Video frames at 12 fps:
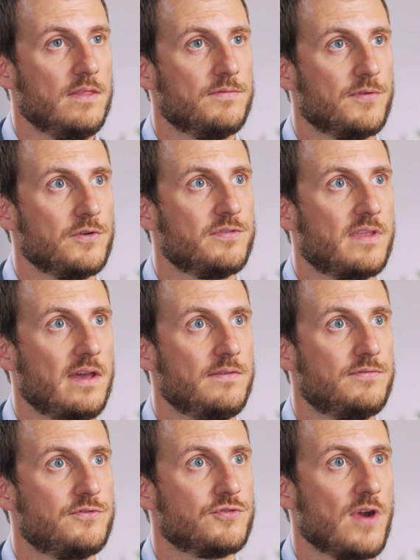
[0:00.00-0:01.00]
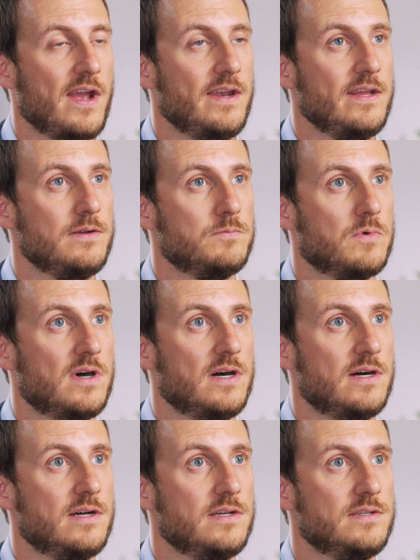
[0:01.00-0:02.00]
first day of training
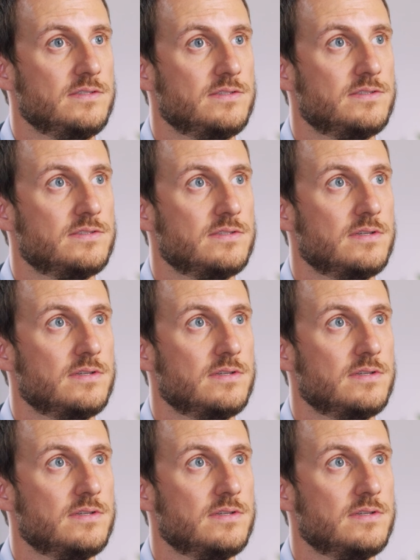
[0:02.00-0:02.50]
was,